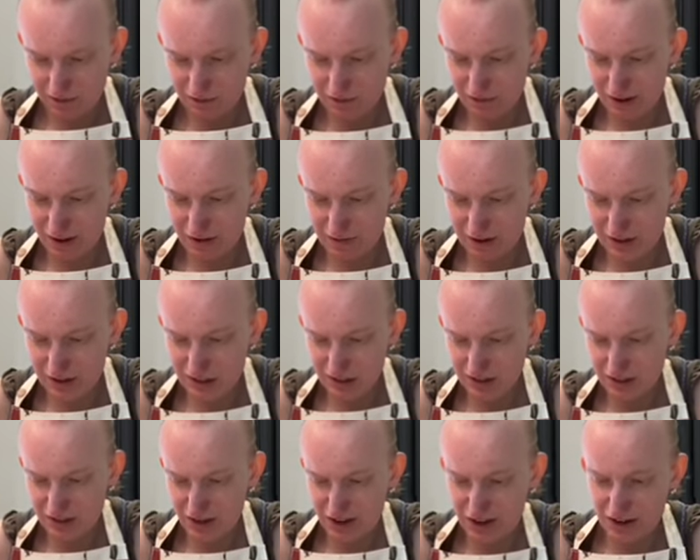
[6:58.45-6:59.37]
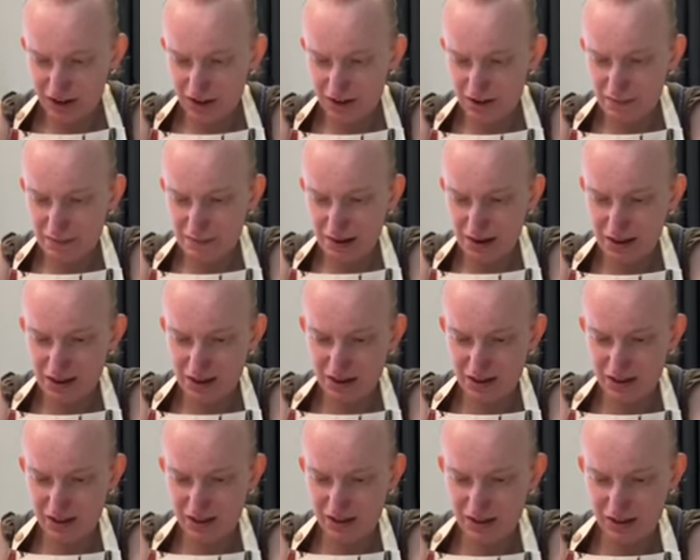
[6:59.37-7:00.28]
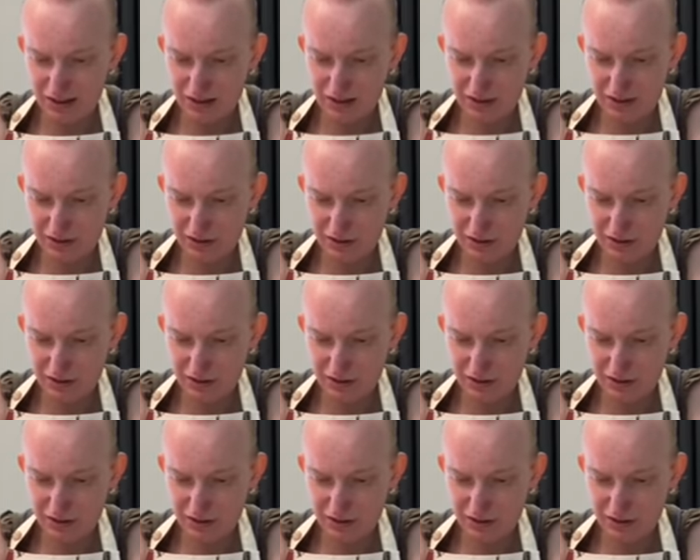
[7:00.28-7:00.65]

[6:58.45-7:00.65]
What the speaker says: very shallow baking